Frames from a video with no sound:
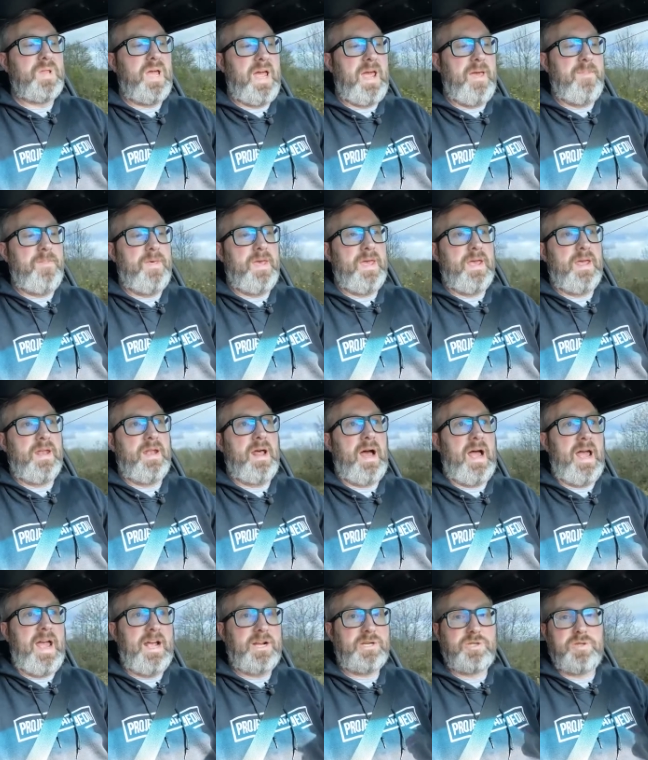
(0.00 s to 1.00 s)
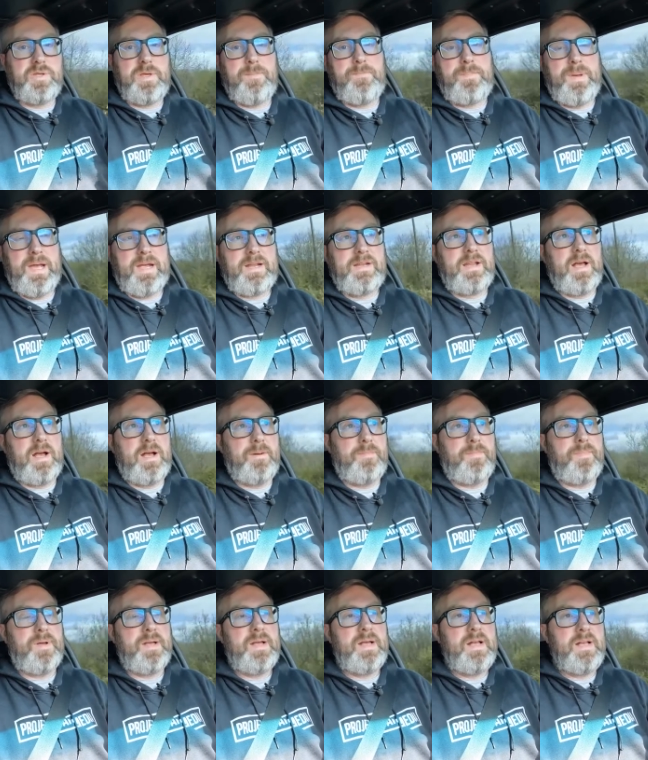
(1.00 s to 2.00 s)
And then I actually picked up
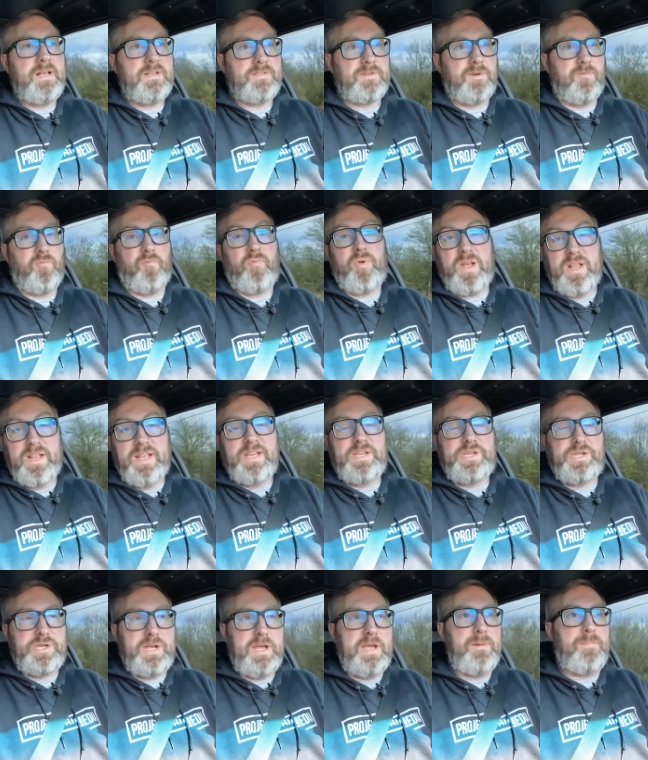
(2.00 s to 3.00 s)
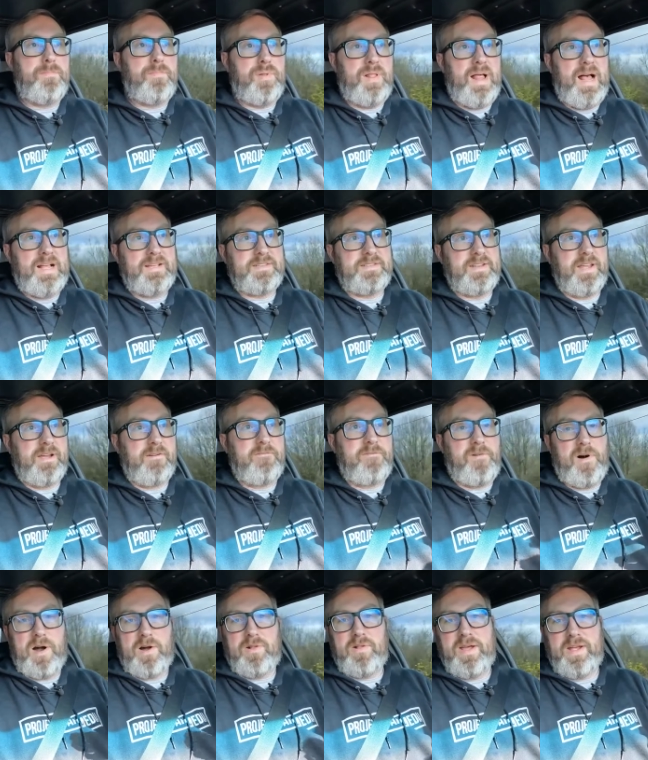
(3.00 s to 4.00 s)
some really cheap plastic
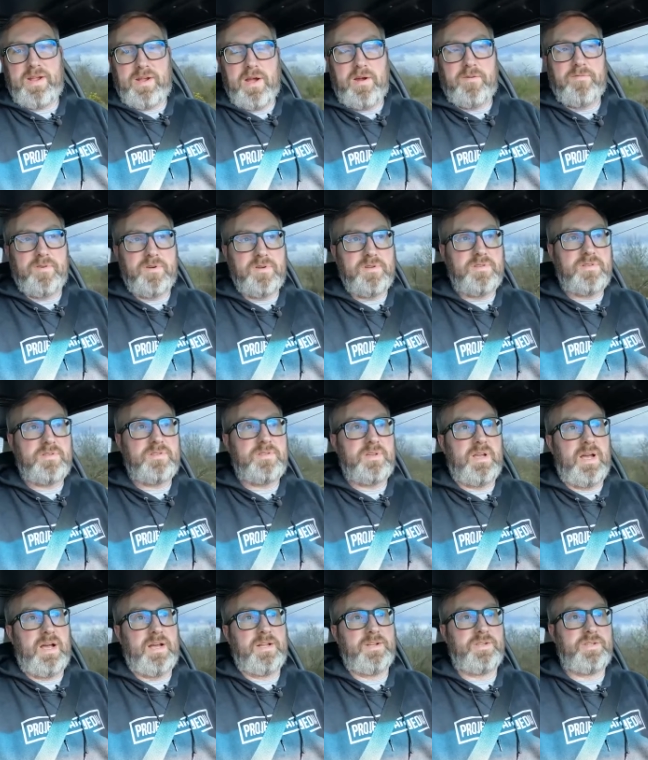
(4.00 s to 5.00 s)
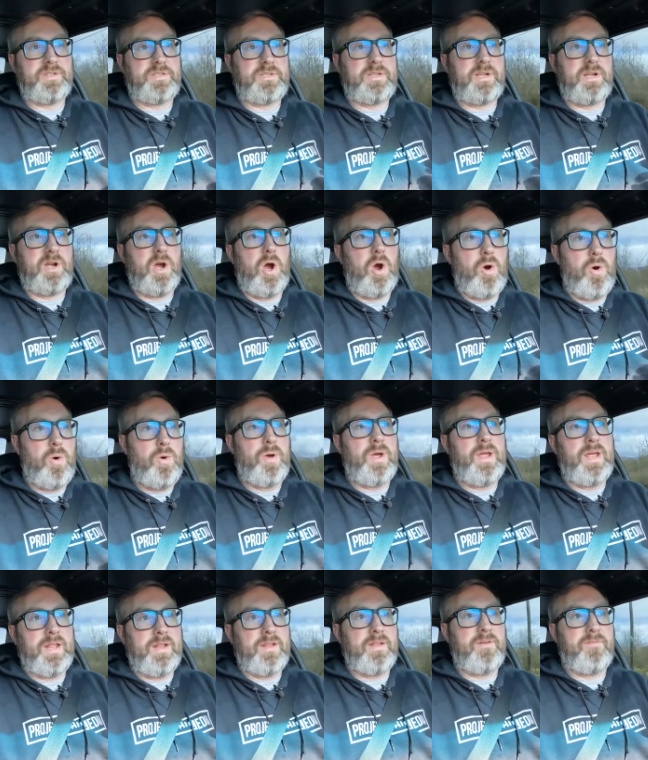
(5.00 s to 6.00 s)
fog light covers just to go
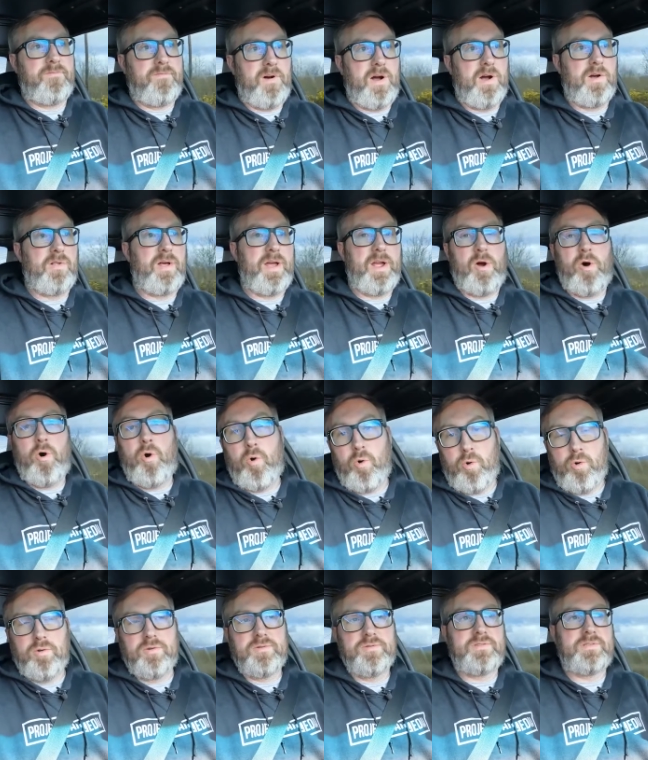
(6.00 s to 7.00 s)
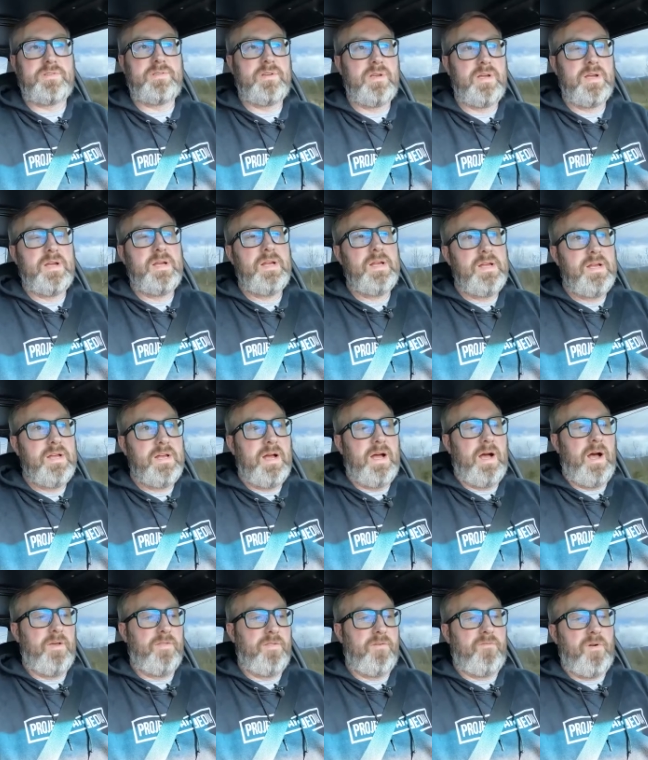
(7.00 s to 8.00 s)
in the fog light holes
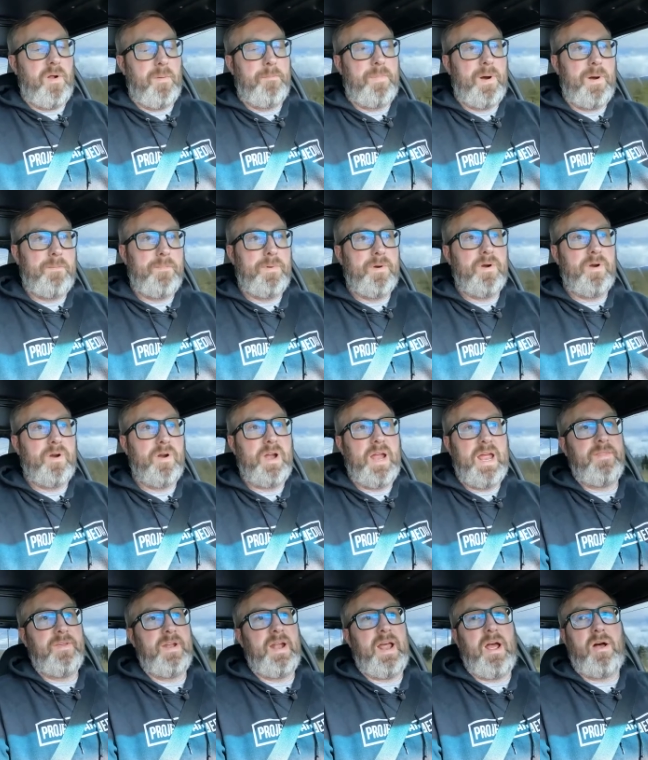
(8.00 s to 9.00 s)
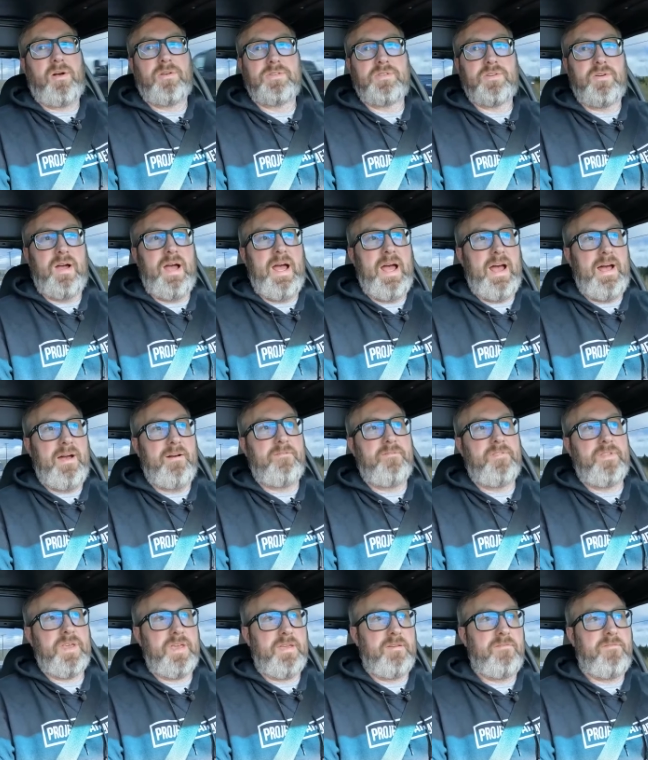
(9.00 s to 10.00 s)
on the front bumper. And then I also
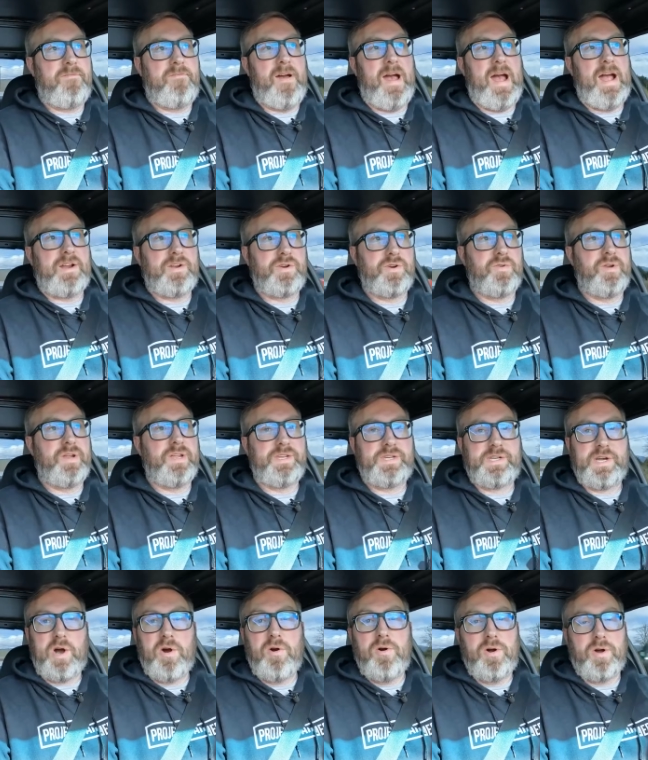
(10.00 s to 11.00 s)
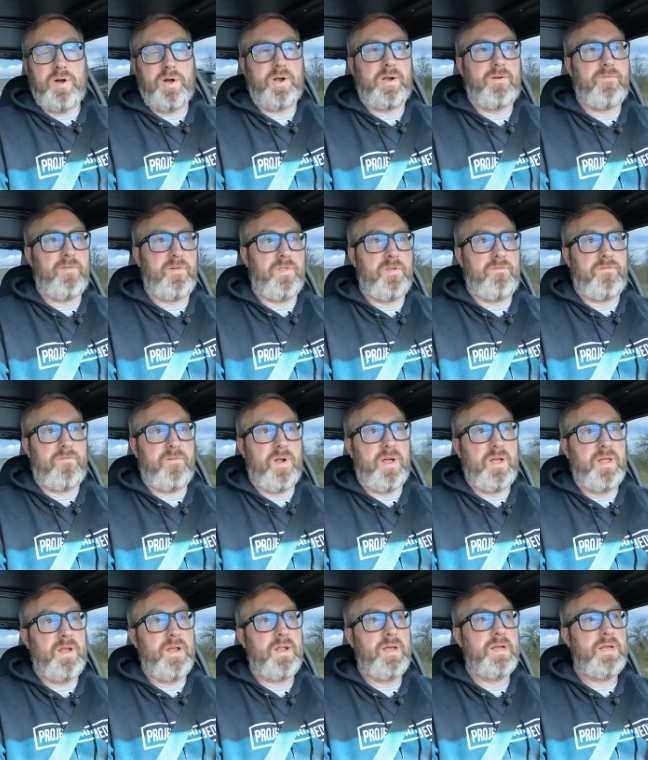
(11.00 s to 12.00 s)
have the factory tow hook for the
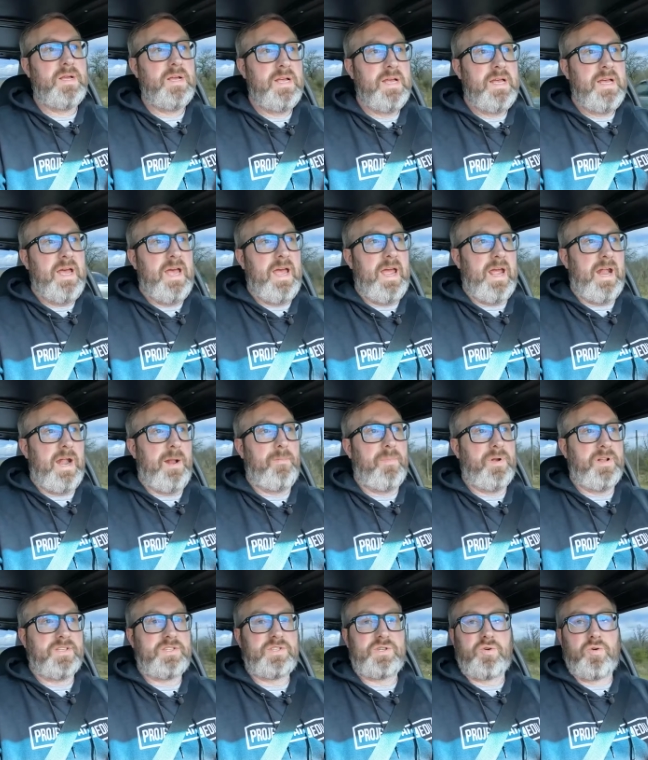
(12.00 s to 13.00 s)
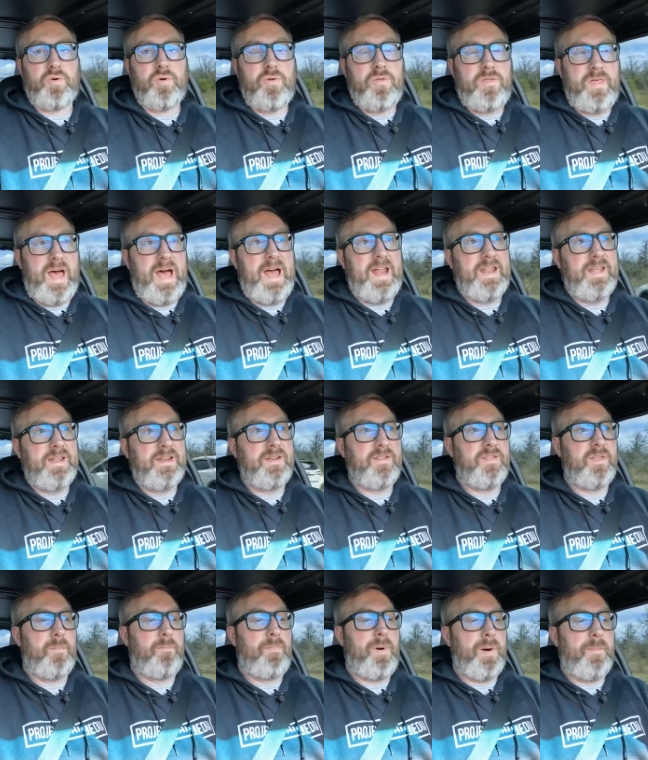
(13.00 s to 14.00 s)
front, and I'm gonna screw that into
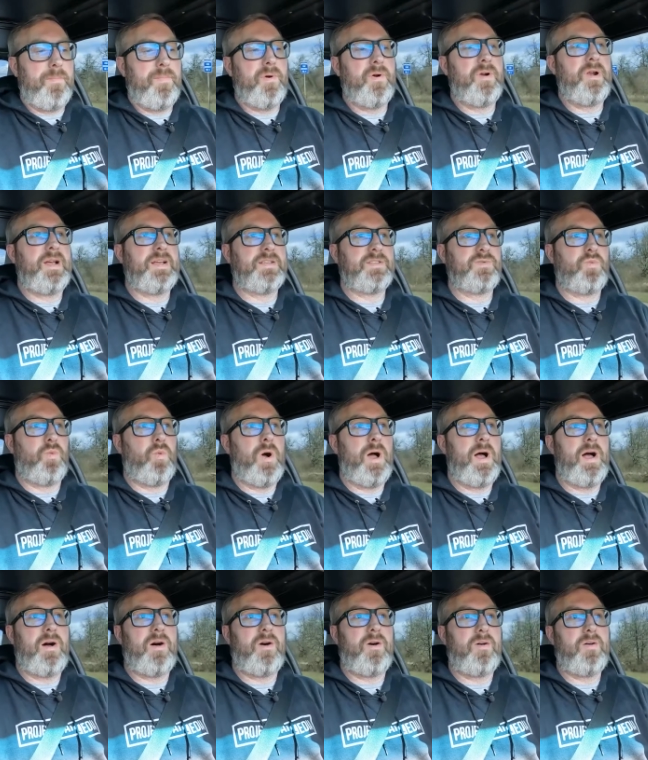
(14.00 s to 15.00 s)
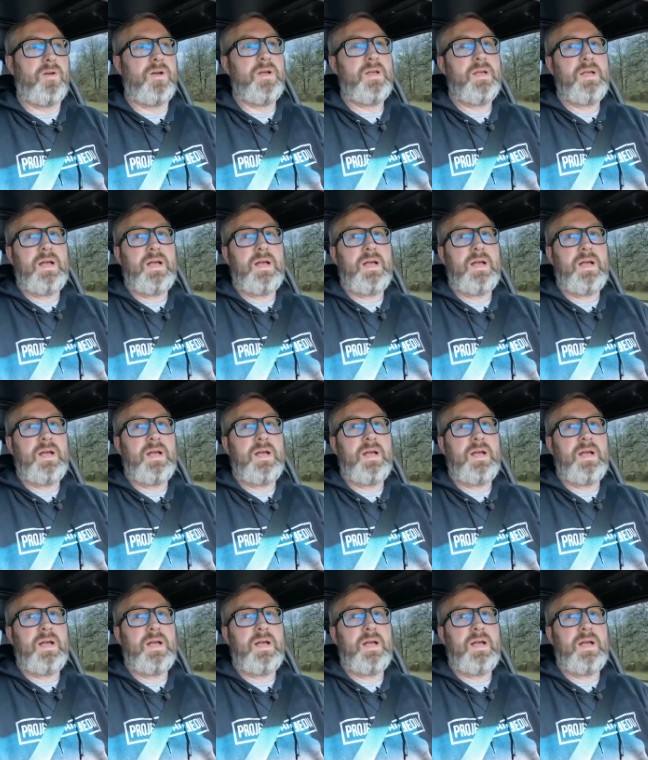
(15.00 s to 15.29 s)
the bumper as well.